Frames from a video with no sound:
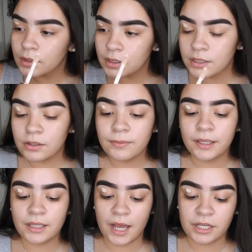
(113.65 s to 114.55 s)
because it'll
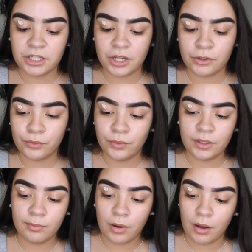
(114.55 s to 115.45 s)
make the eyeshadow
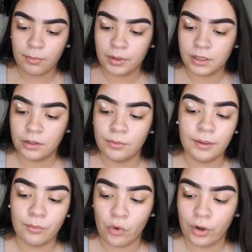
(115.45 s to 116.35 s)
really pop a little
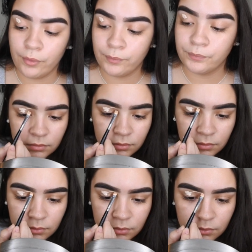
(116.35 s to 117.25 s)
bit more.
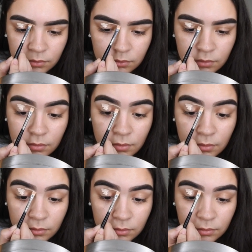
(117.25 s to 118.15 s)
And to carve that out,
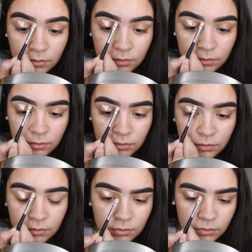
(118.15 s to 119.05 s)
I'm using the Morphe
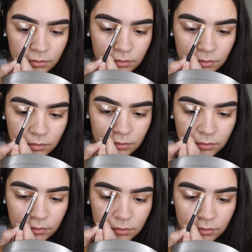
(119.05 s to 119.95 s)

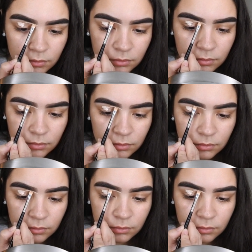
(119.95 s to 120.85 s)

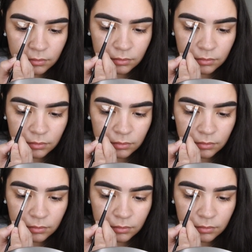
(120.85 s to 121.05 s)
M113.